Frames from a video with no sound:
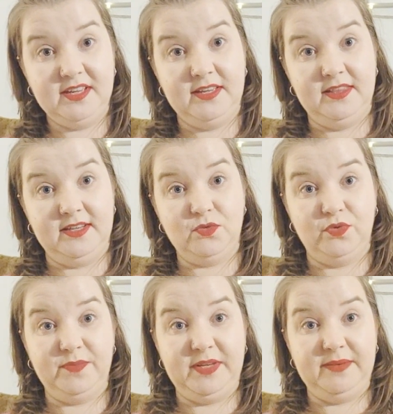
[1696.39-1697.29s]
this
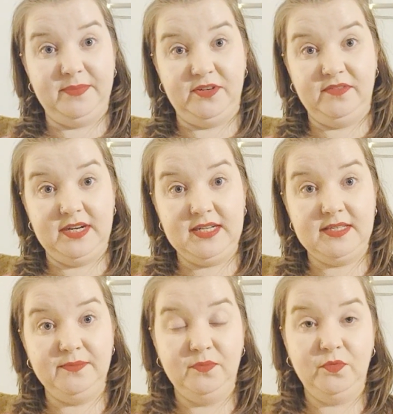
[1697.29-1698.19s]
would be
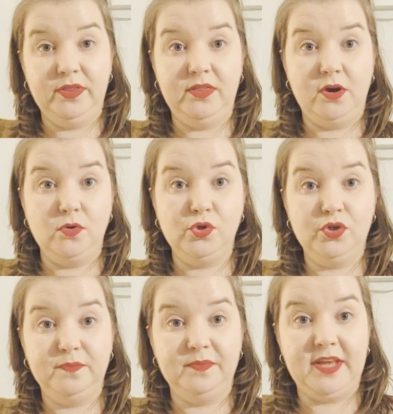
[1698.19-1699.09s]
perfect with
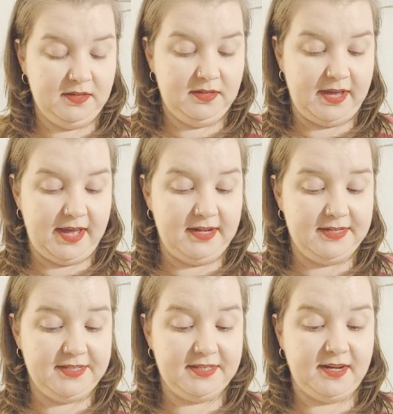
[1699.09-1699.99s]
those,
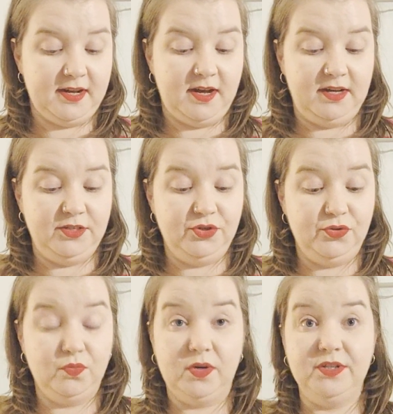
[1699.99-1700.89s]
and I do
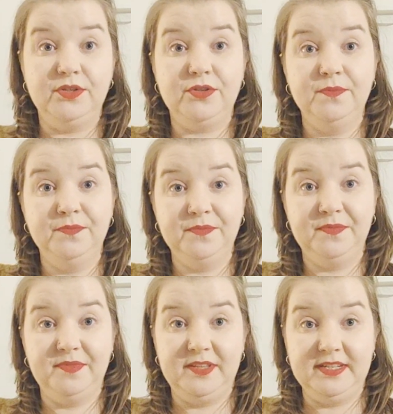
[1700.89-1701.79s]
want
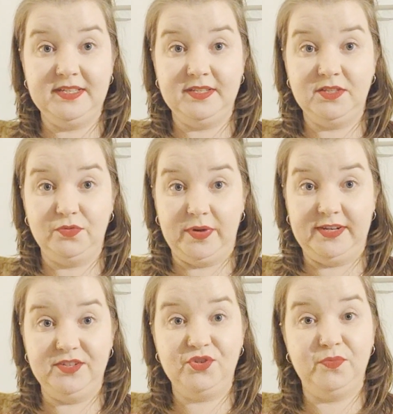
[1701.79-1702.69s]
this
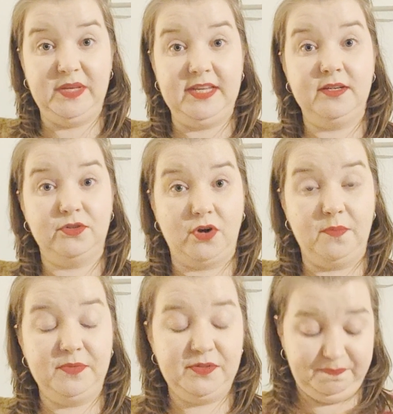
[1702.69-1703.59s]
sweater to be
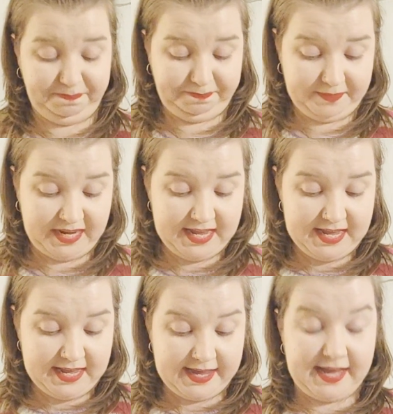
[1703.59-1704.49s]
cropped,
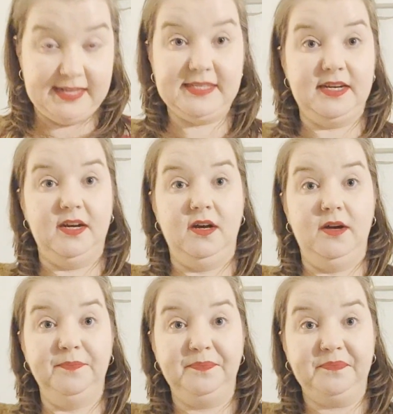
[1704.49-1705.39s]
as
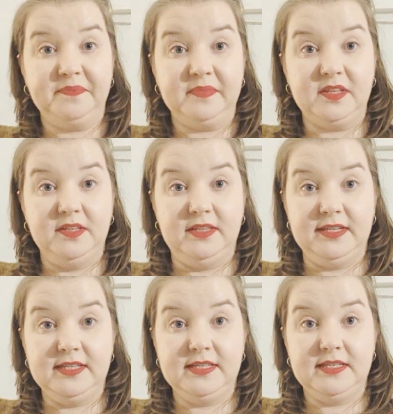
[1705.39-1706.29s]

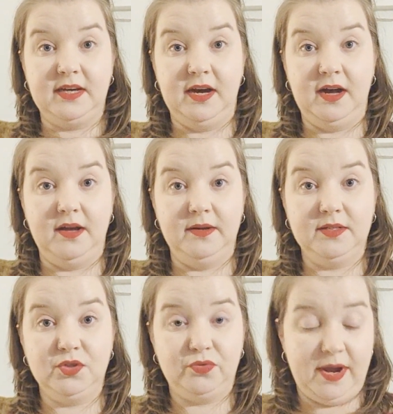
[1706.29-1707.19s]
this
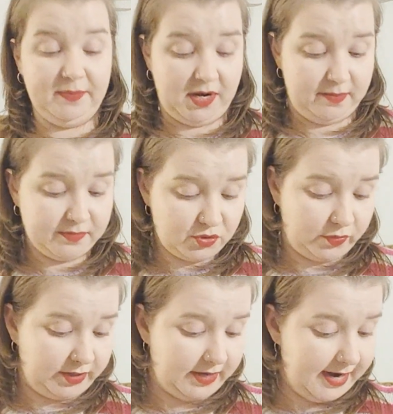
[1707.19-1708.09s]
stripe hype
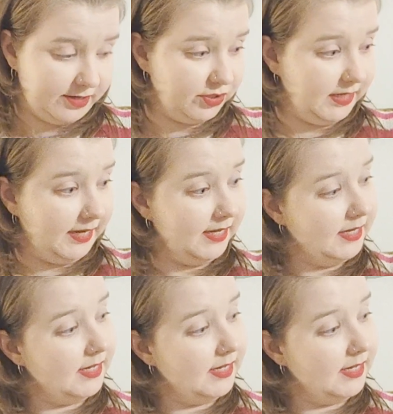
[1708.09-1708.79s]
sweater actually